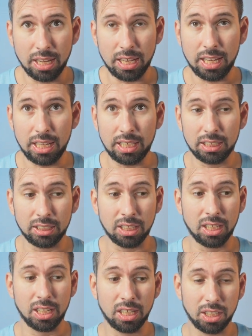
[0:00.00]
in
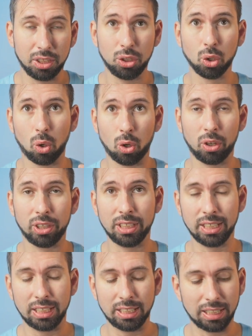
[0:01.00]
your
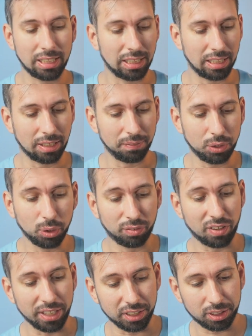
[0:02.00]

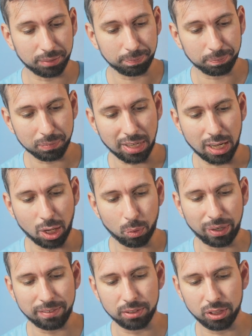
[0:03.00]
viewfinder.
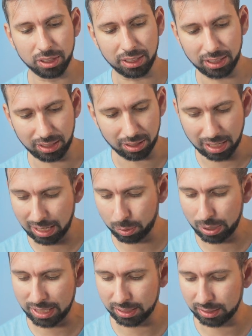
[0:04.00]
However, I
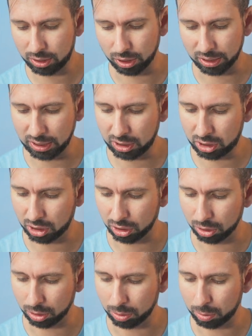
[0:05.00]
run into an
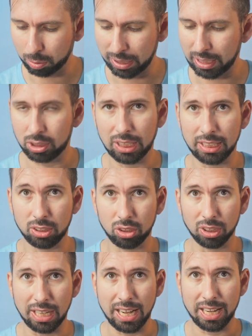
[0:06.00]
issue when I try
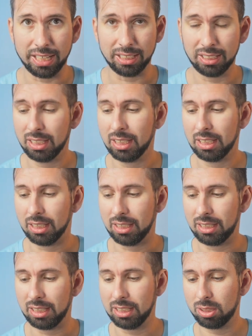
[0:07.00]
to add
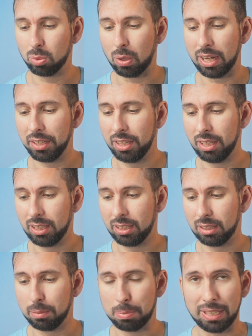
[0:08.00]
this one,
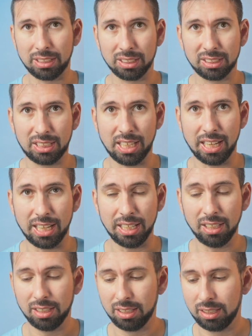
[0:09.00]
the Pentax
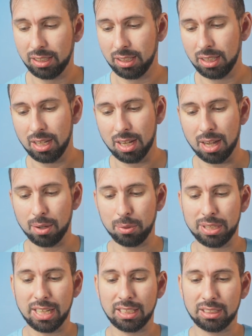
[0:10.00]
K,
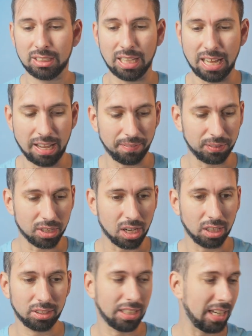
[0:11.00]
that have
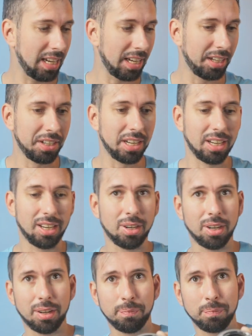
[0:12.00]
got an
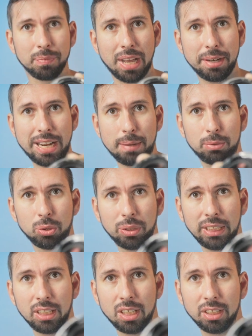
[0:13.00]
adapter
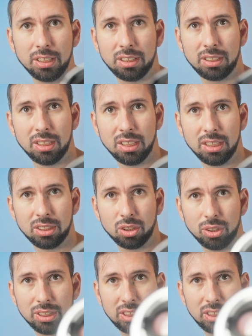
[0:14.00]
ring on it. So the